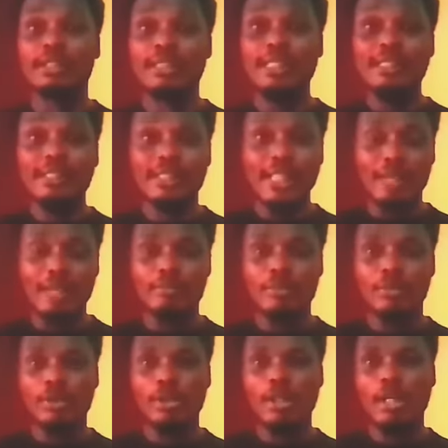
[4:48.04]
This time,
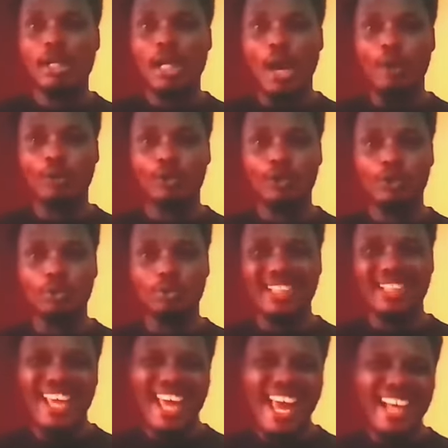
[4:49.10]
I want you
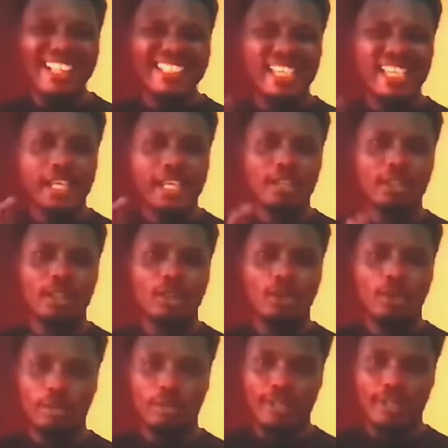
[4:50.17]
to exhale
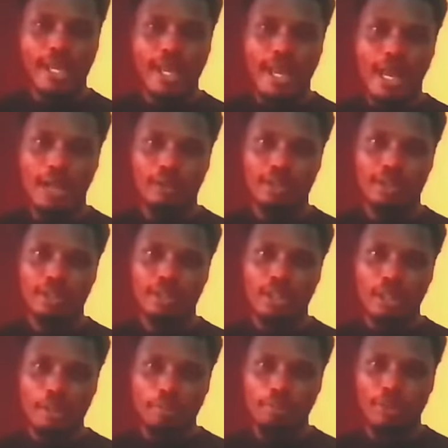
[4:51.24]
all of the air out,
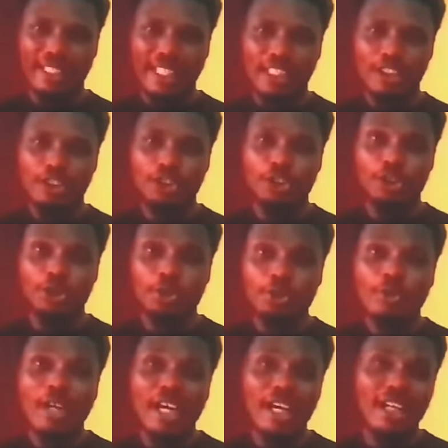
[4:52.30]
but then
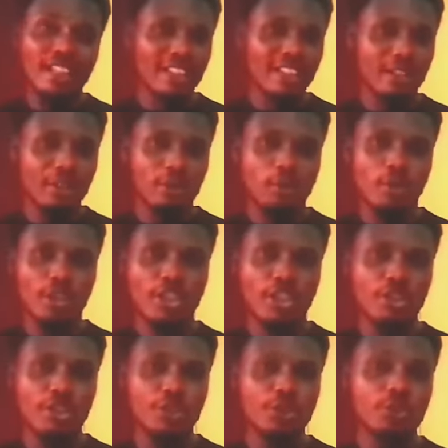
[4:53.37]
you are then the one
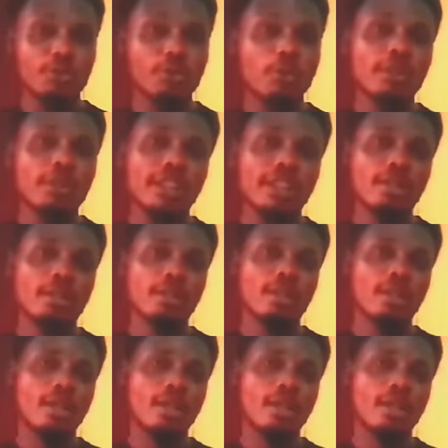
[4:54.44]
controlling